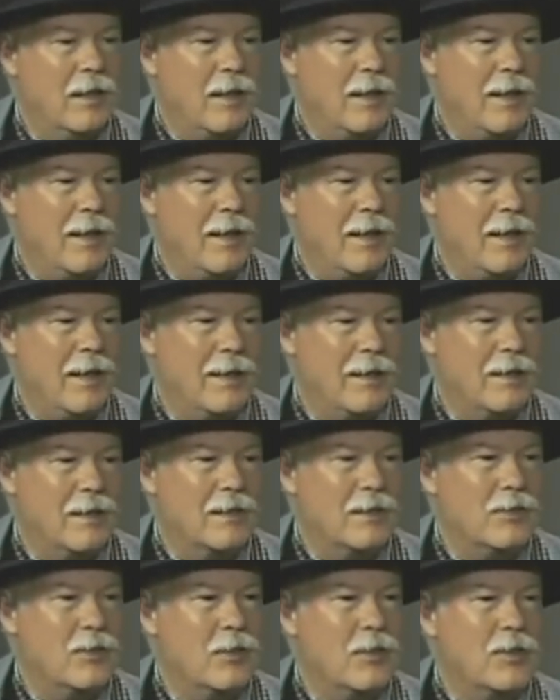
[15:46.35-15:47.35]

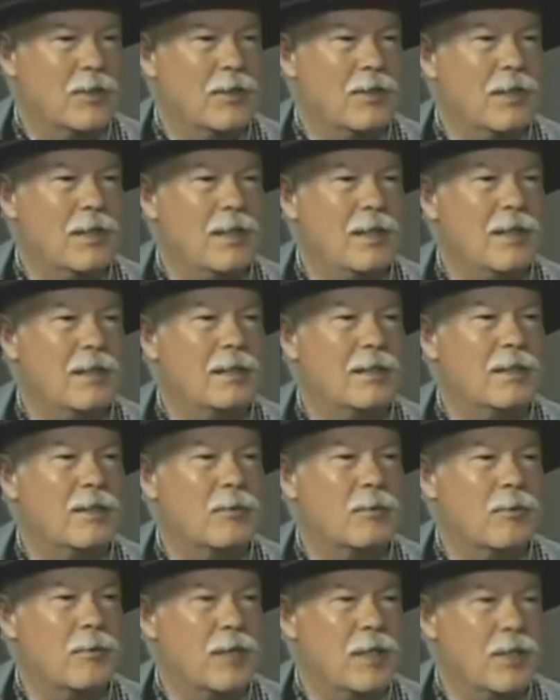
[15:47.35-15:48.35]
And just the
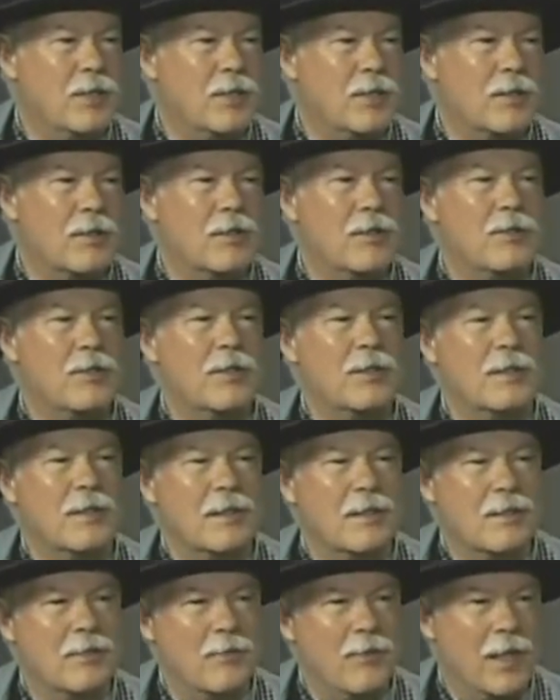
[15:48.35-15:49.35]
research and the
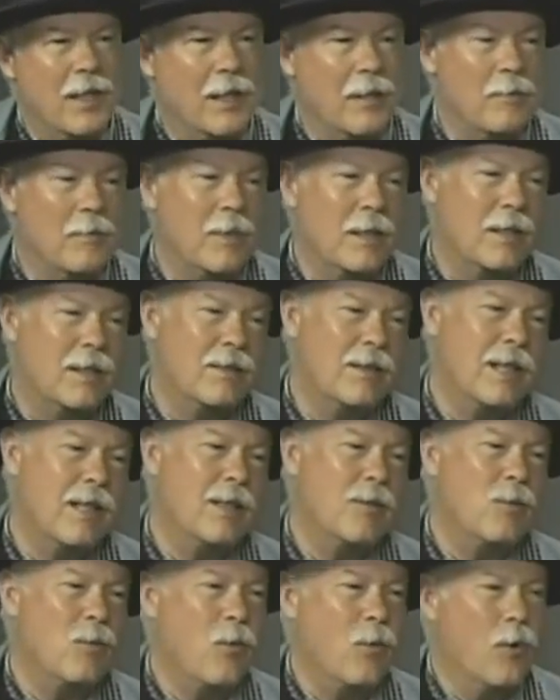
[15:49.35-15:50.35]
development of
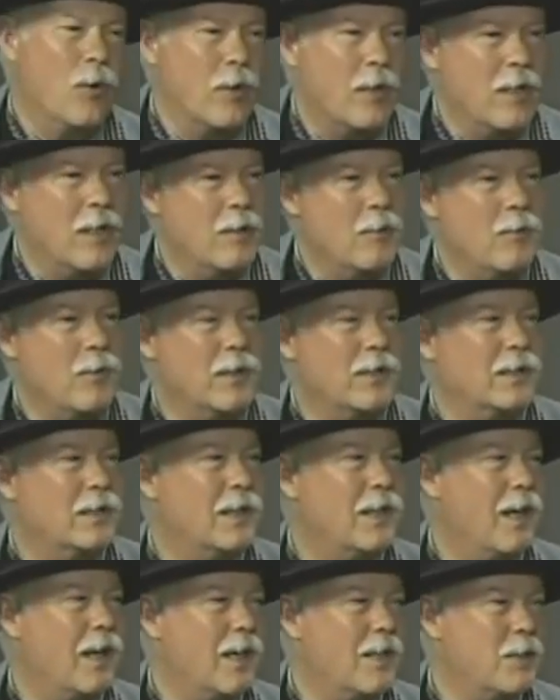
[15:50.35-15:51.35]
that and working with
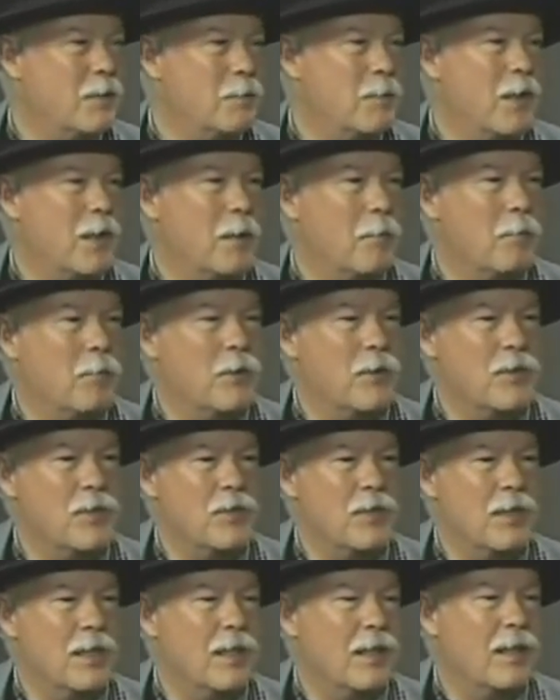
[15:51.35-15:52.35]
the hospital
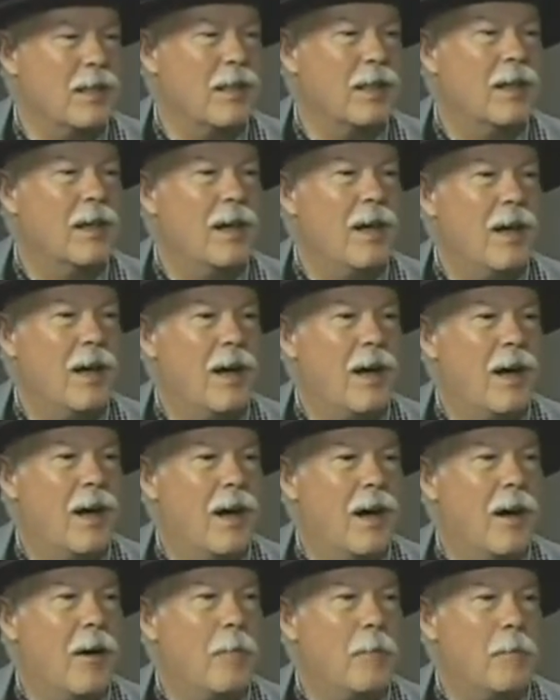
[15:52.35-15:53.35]
personnel,
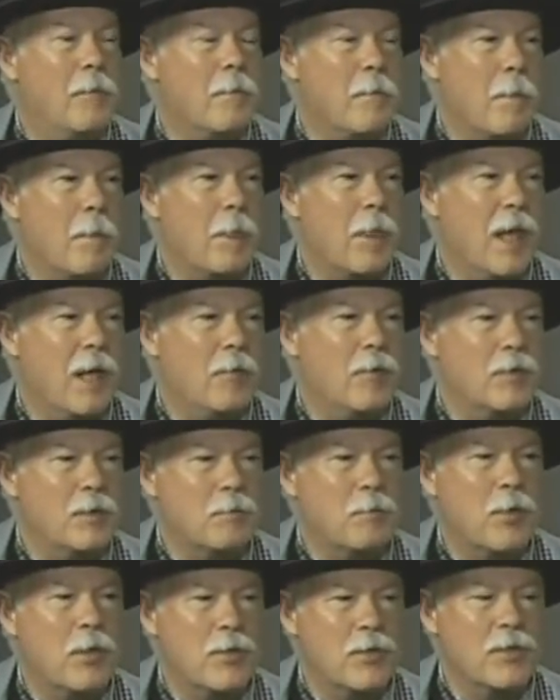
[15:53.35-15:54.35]
that was
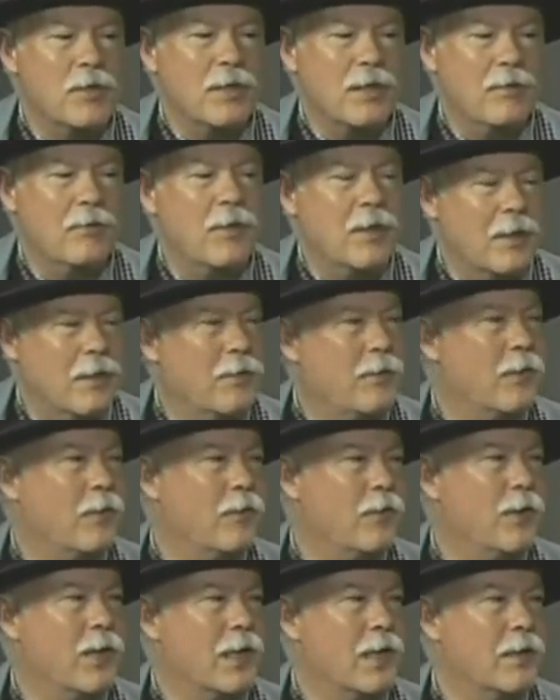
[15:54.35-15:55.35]
personally very
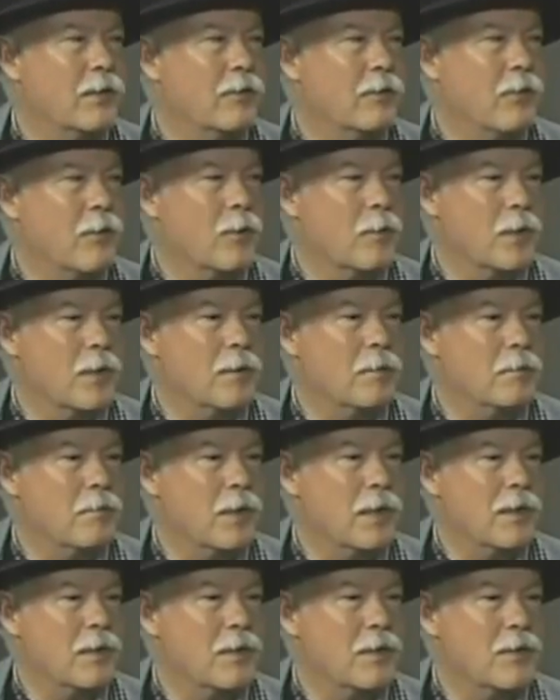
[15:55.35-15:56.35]
fulfilling for me,
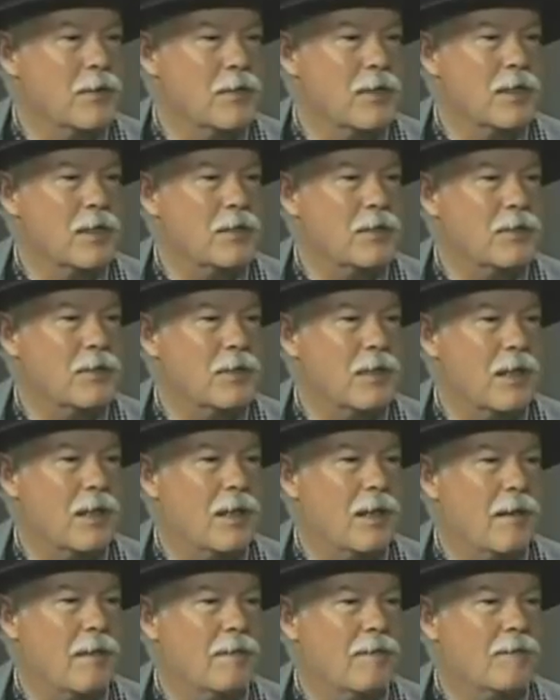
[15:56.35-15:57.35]
because it's
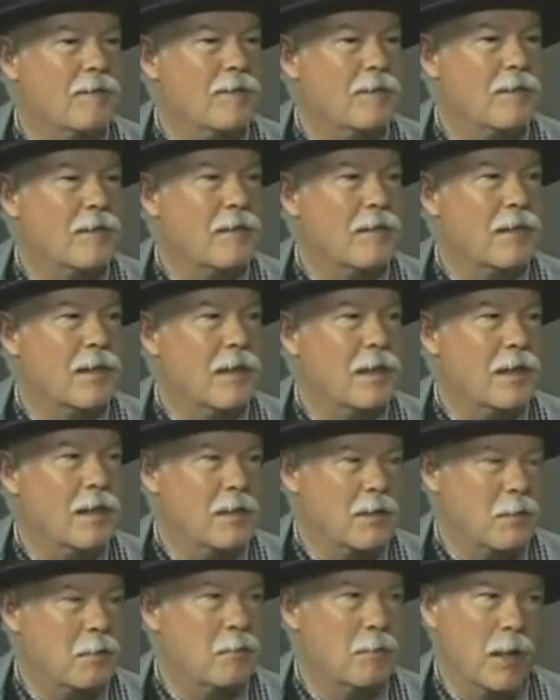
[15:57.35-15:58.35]

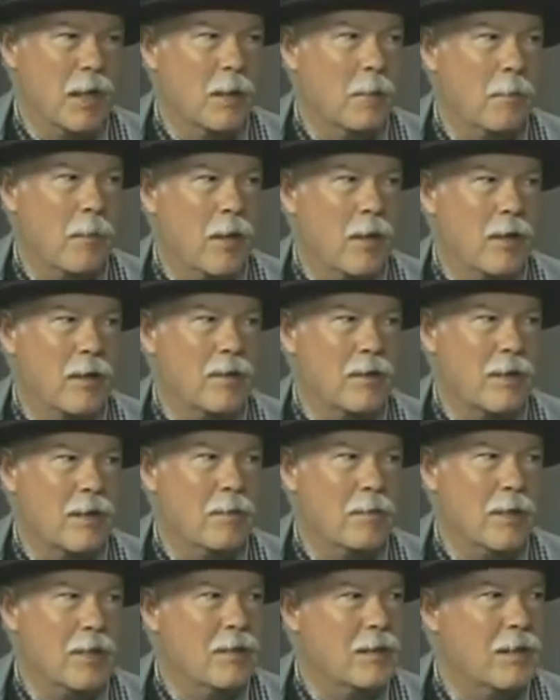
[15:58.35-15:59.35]
been a part of the
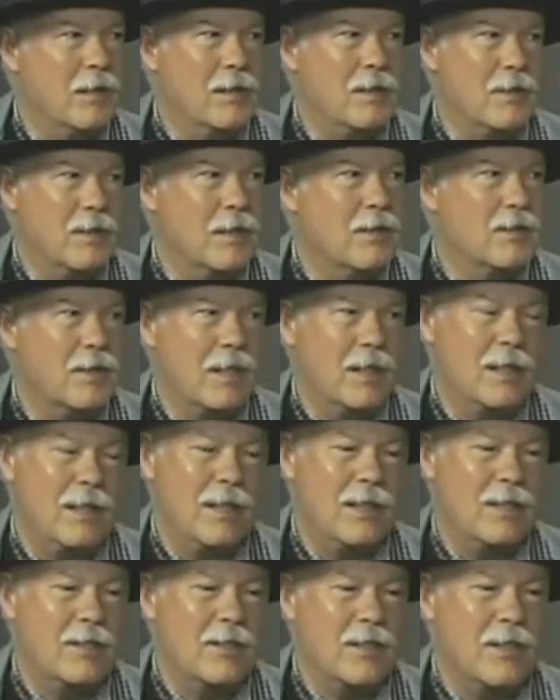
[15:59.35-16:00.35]
community since
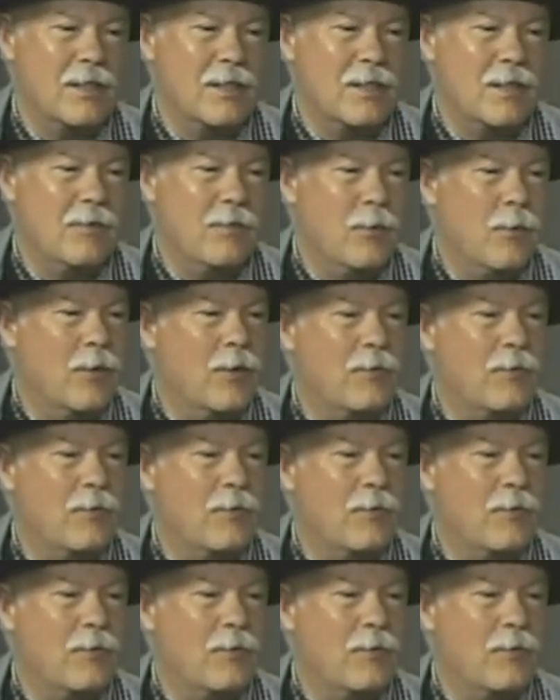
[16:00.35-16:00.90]
1864.